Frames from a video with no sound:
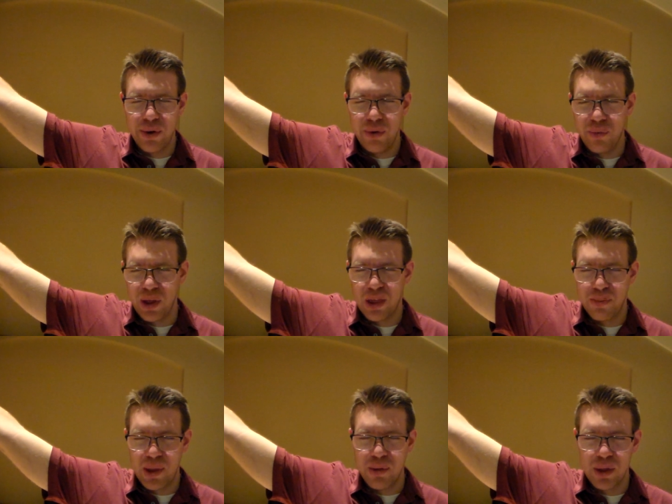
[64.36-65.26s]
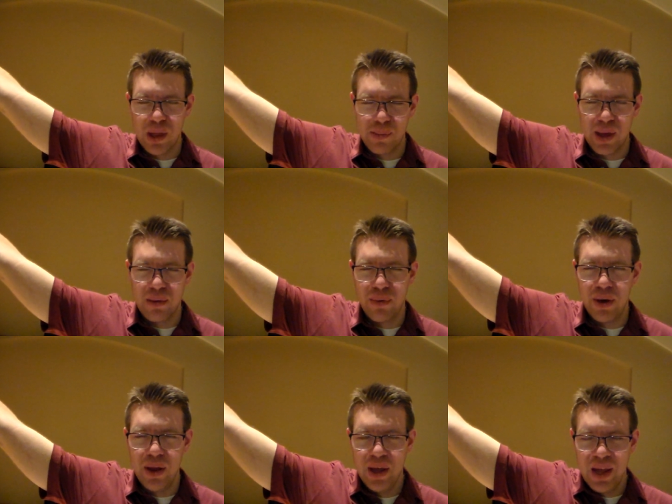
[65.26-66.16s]
Lord. Would you speak to us now by your
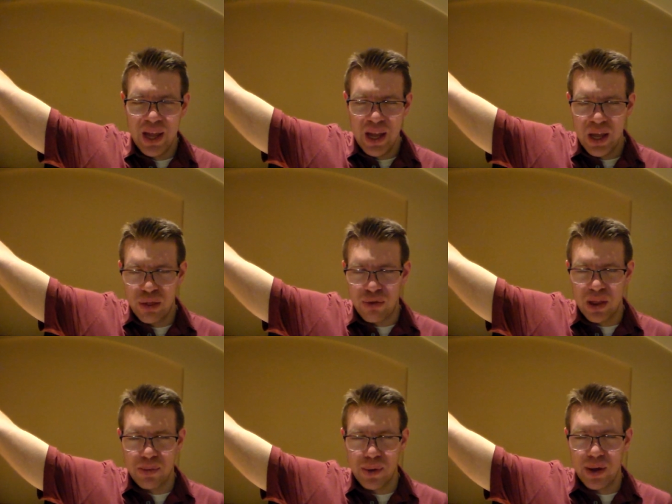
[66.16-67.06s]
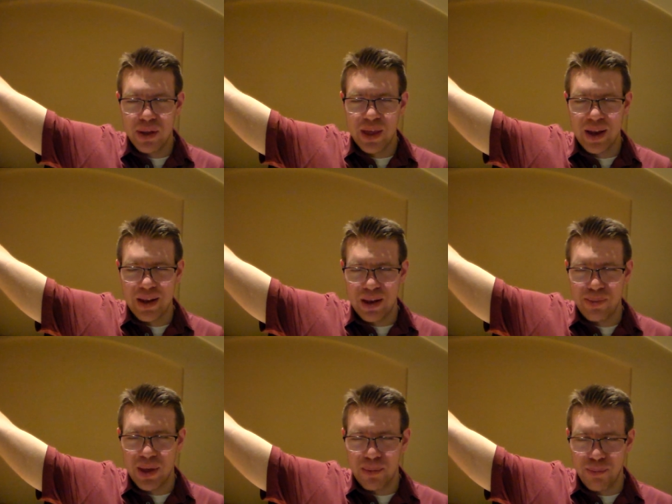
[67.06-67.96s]
word? Transform our hearts, God. Let
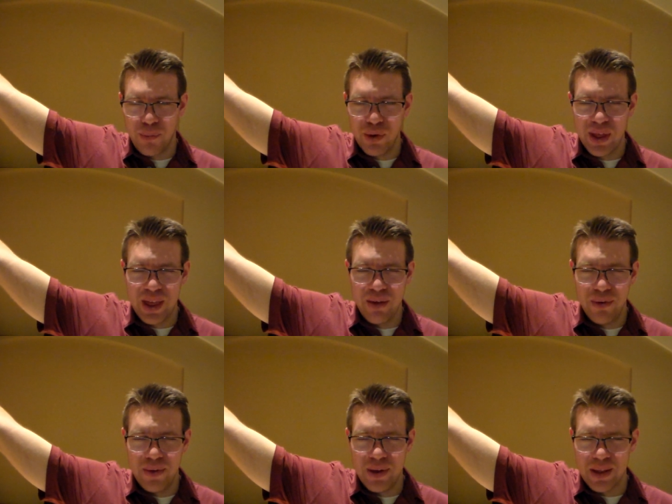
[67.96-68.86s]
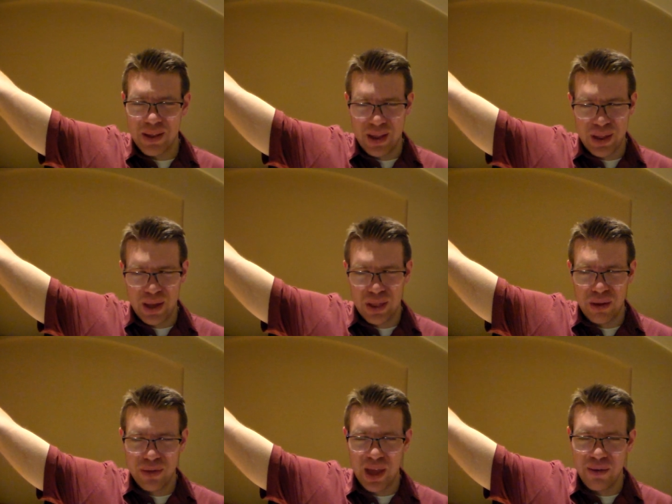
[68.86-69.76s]
us become more like you and less like
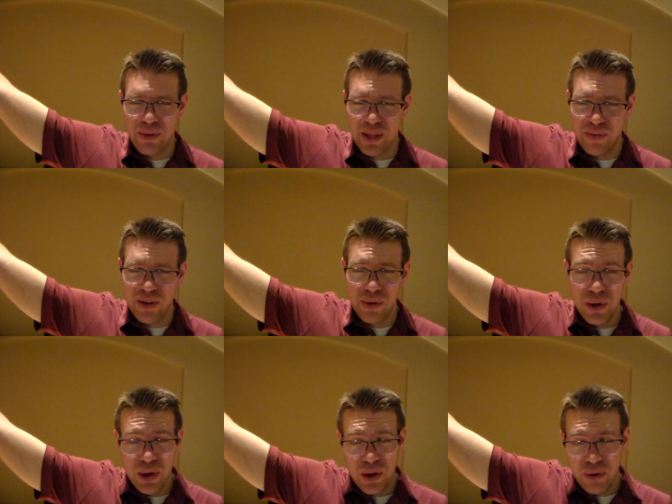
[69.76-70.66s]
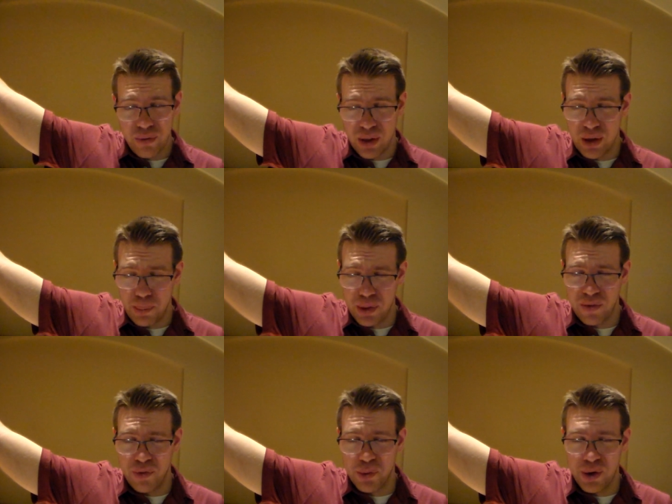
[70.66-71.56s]
ourselves, God. We love you. Would you help
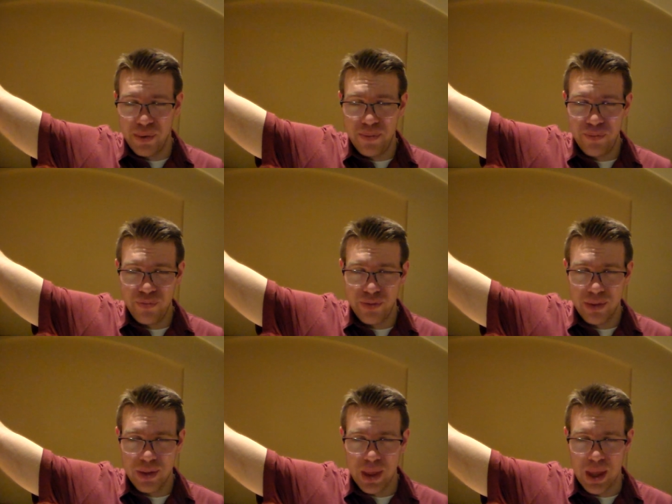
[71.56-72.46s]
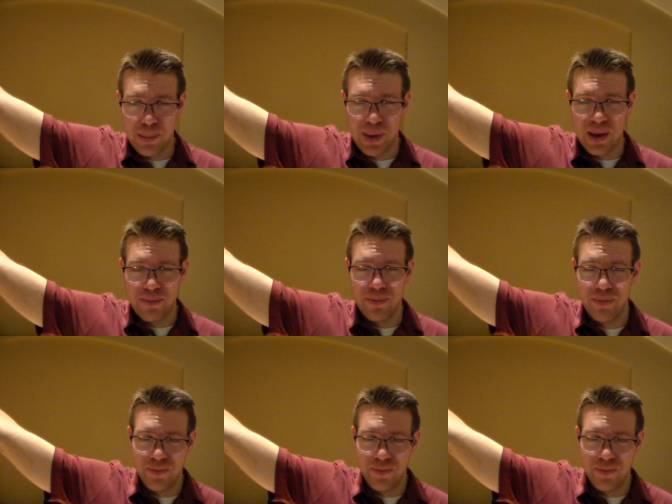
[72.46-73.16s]
us love you more? Amen.